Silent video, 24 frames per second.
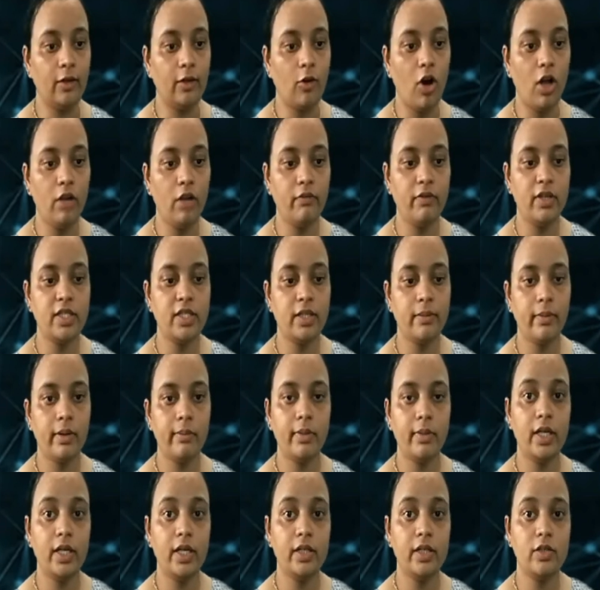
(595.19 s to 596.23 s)
Always remember,
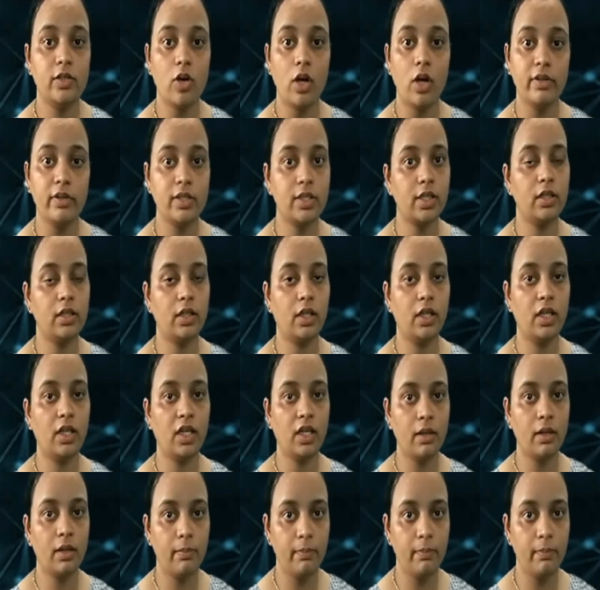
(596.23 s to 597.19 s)
it always containing a